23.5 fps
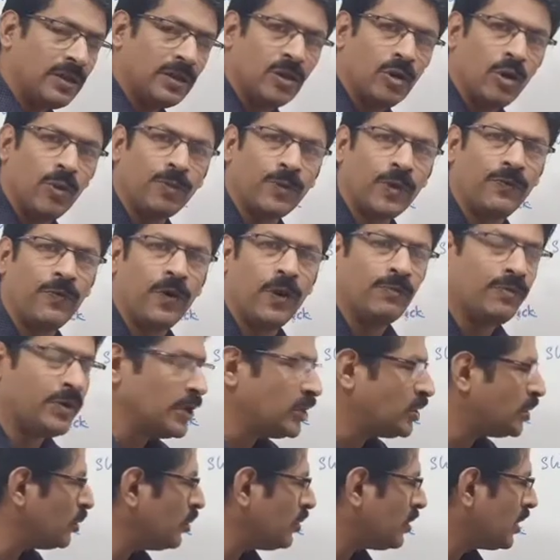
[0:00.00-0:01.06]
grouped to form
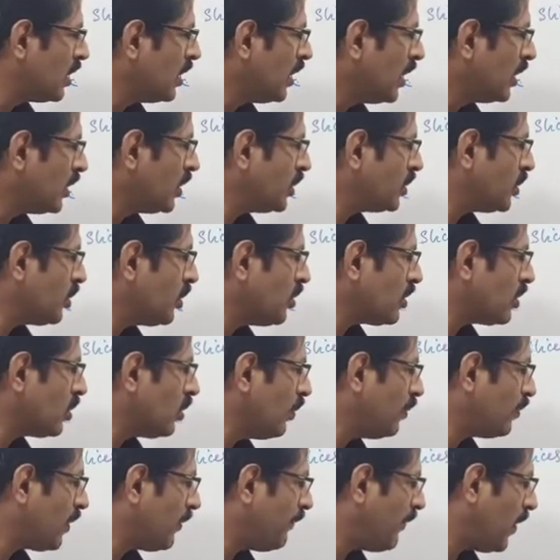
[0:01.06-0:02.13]
tissues
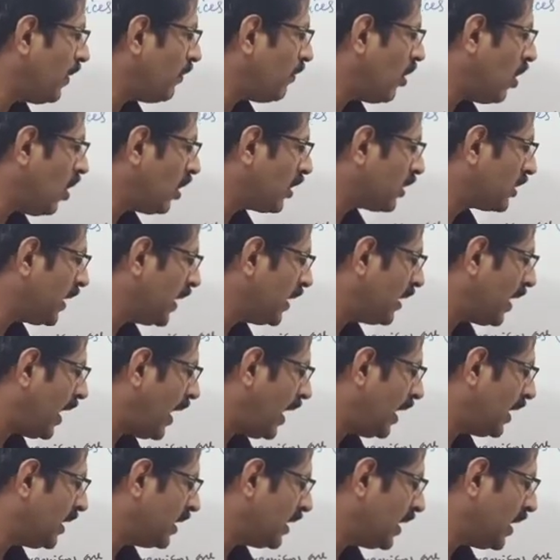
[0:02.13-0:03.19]
grouped to form organ
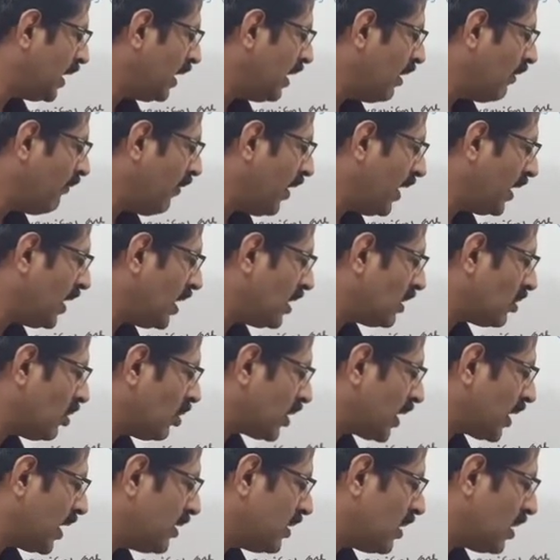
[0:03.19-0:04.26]
and various
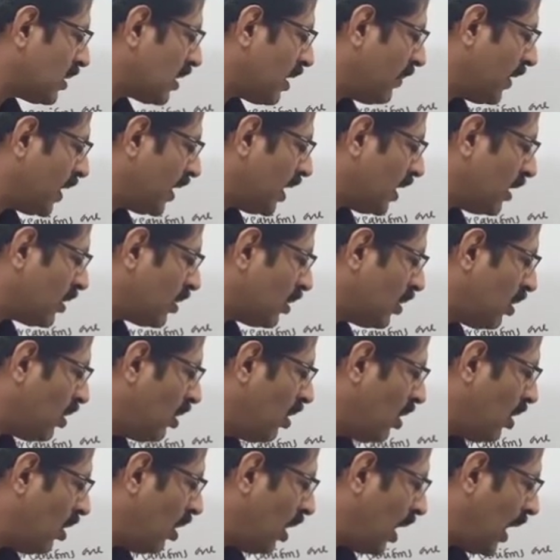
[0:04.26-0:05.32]
organ system, and
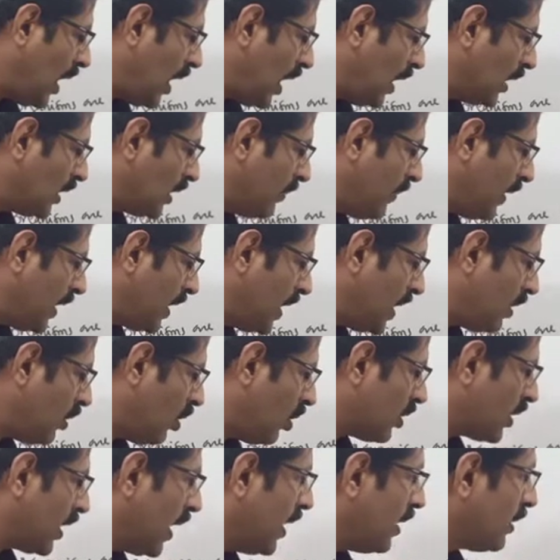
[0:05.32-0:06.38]
also ultimately
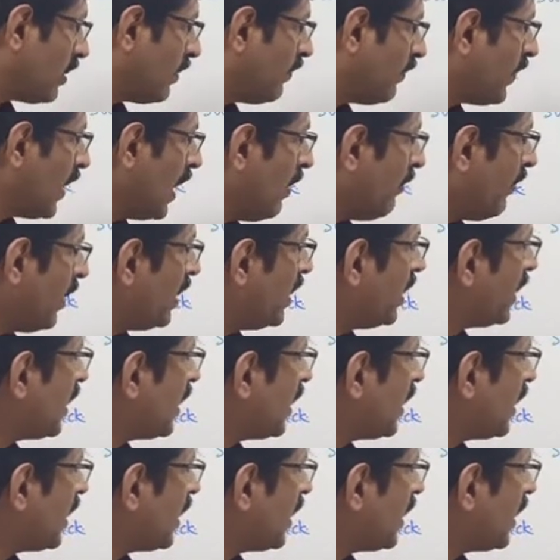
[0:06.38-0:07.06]
organism. But in the